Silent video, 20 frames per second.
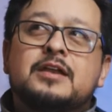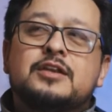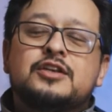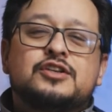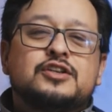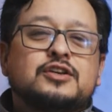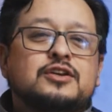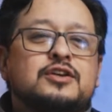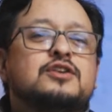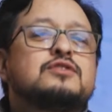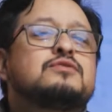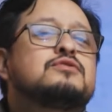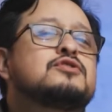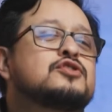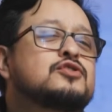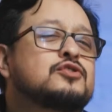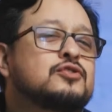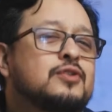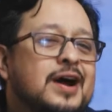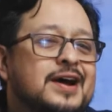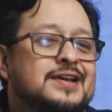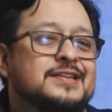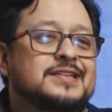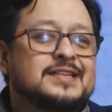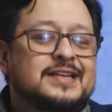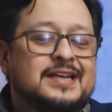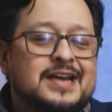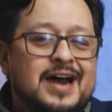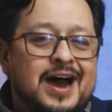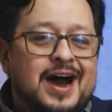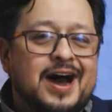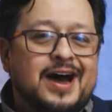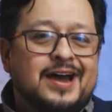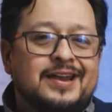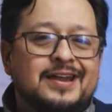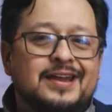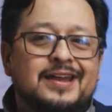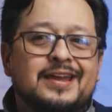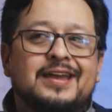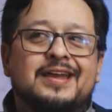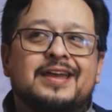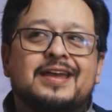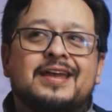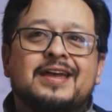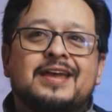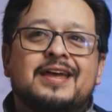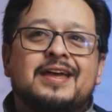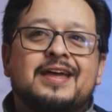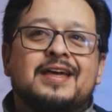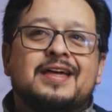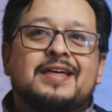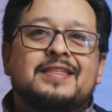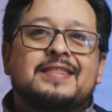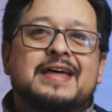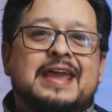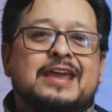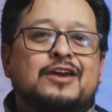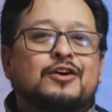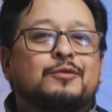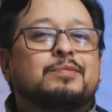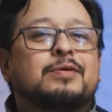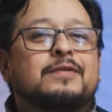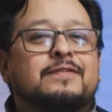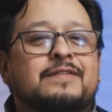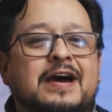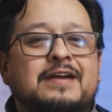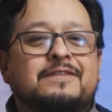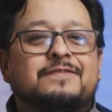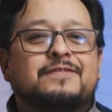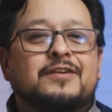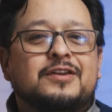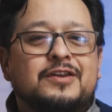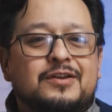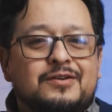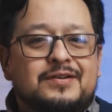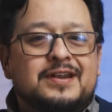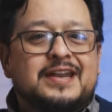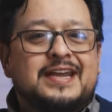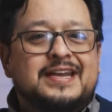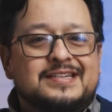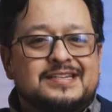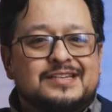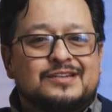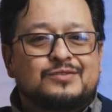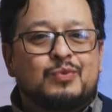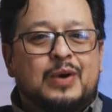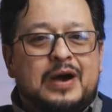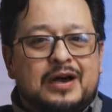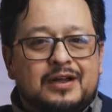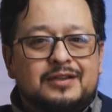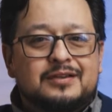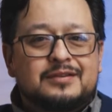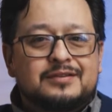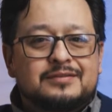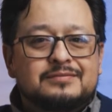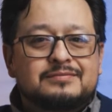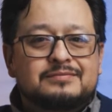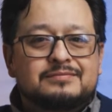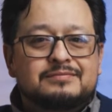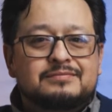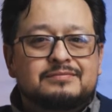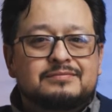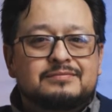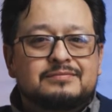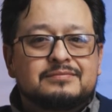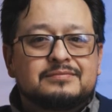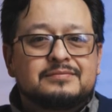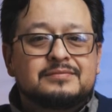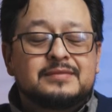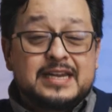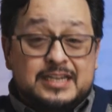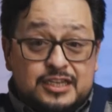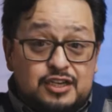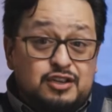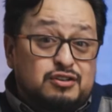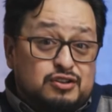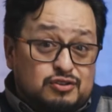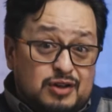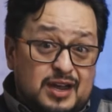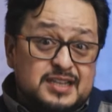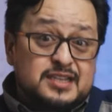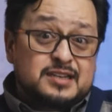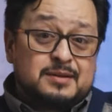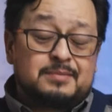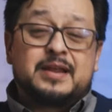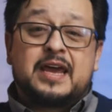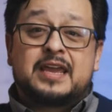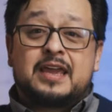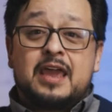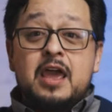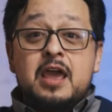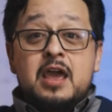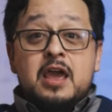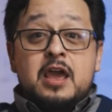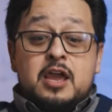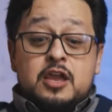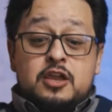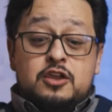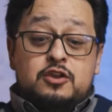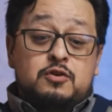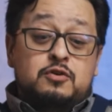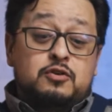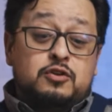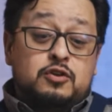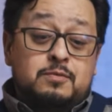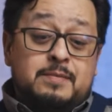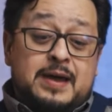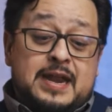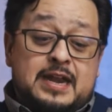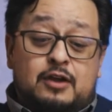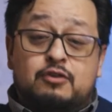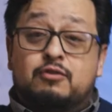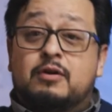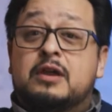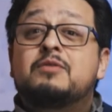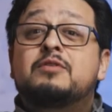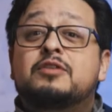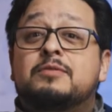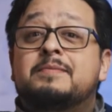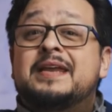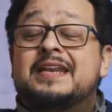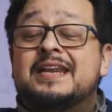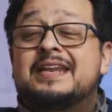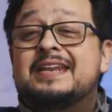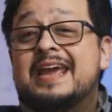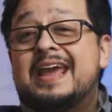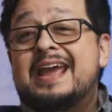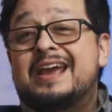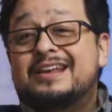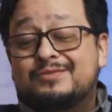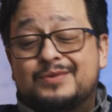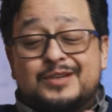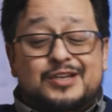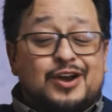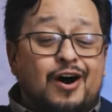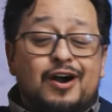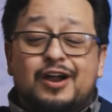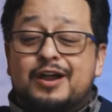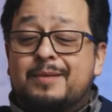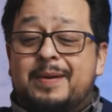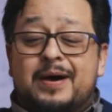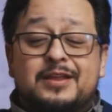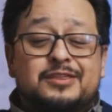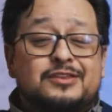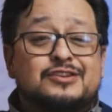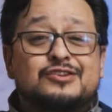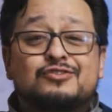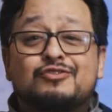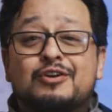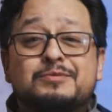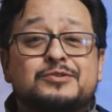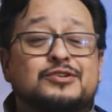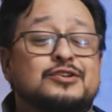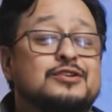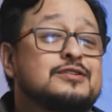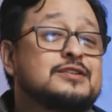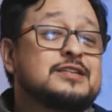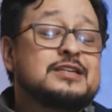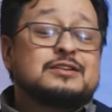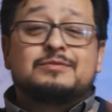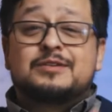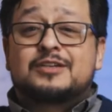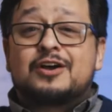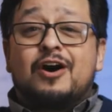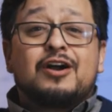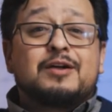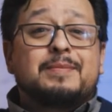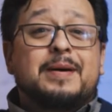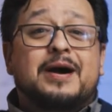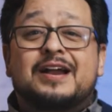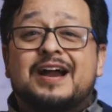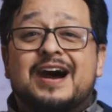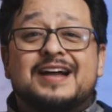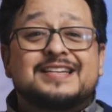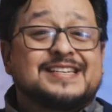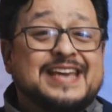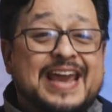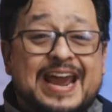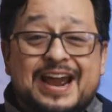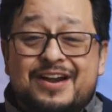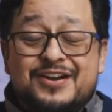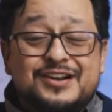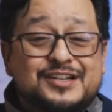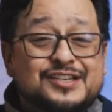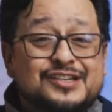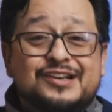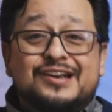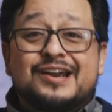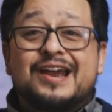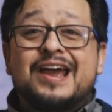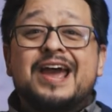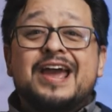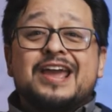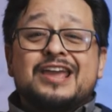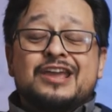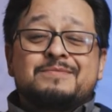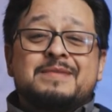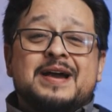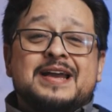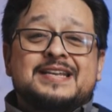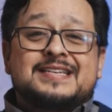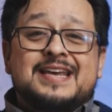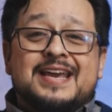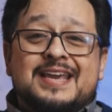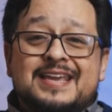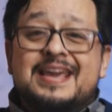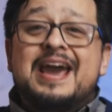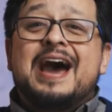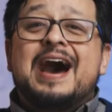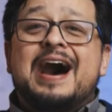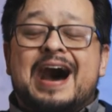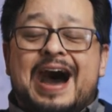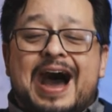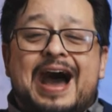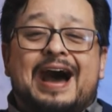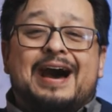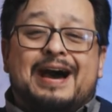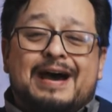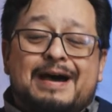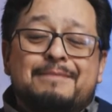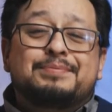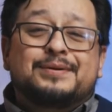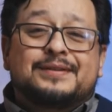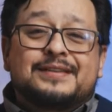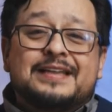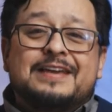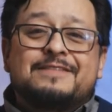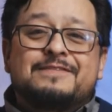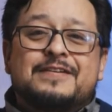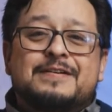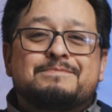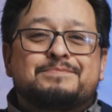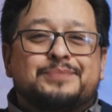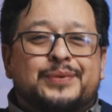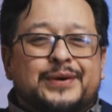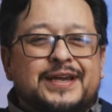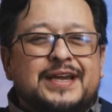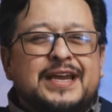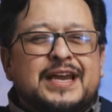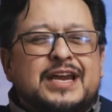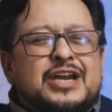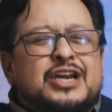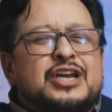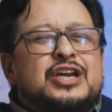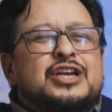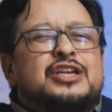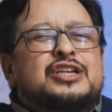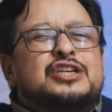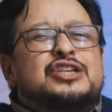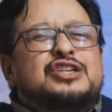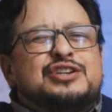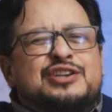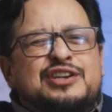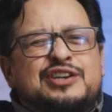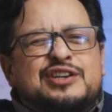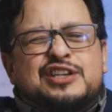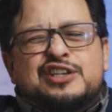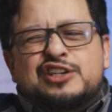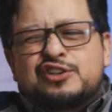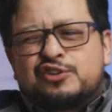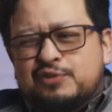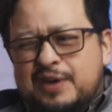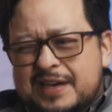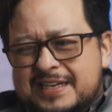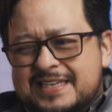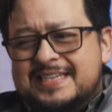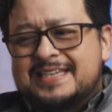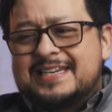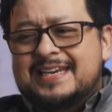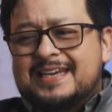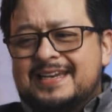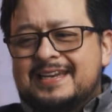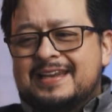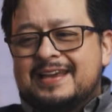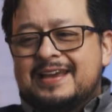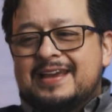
Do you trust God that he'll provide for your needs as well? Like, do you trust him? Like, you you might agree with me today as we talk about the scriptures and as we talk about God's character. You might say, "Yeah, I, I believe it," but do you trust it?